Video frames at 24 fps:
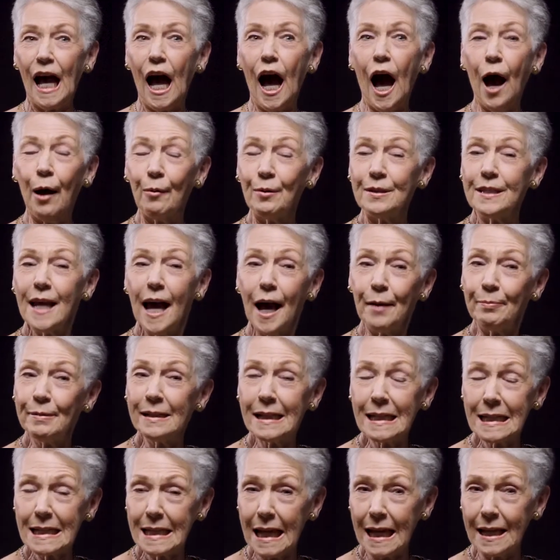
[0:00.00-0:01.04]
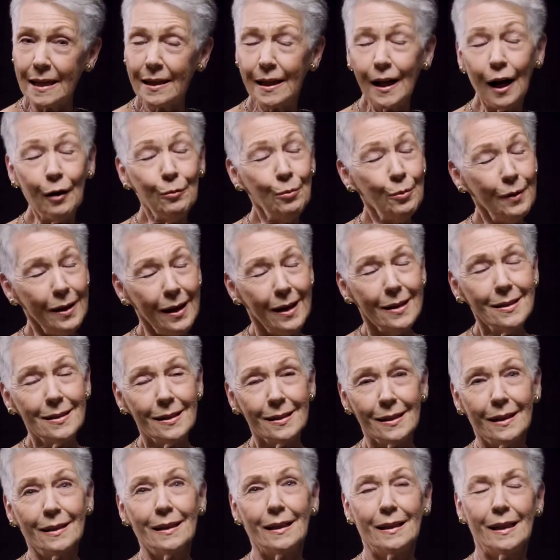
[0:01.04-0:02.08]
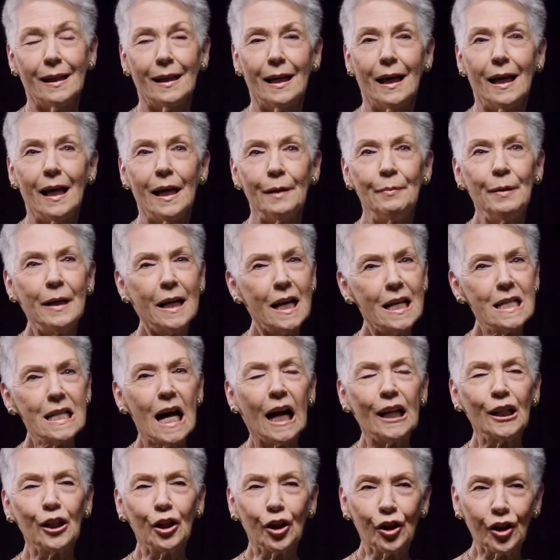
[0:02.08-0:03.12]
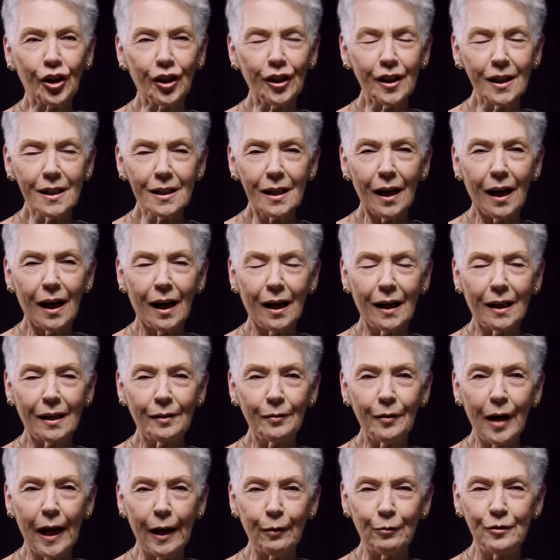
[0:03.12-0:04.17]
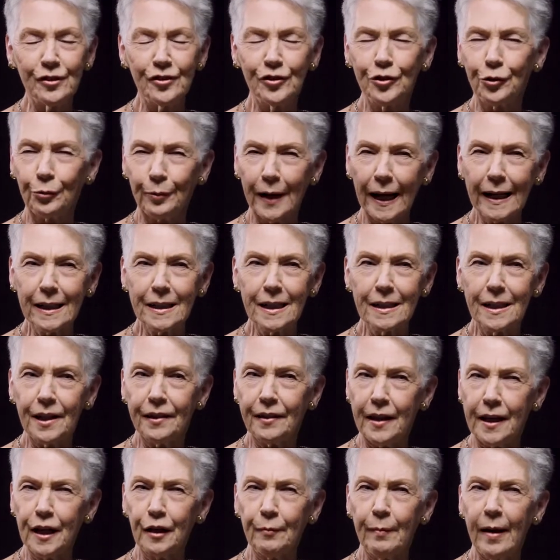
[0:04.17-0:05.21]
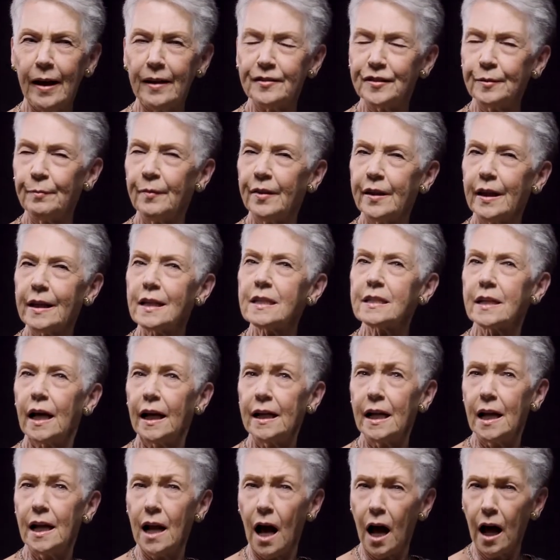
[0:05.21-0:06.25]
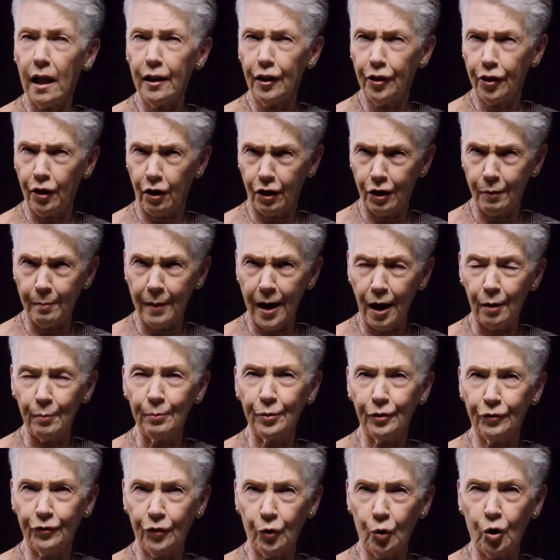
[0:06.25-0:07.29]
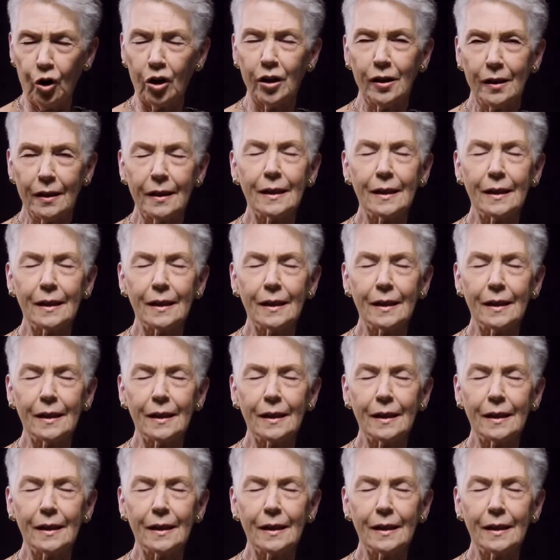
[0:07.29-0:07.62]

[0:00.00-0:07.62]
I was happy to say that I went, because I learned and was directed to think about some things I'd not thought about before.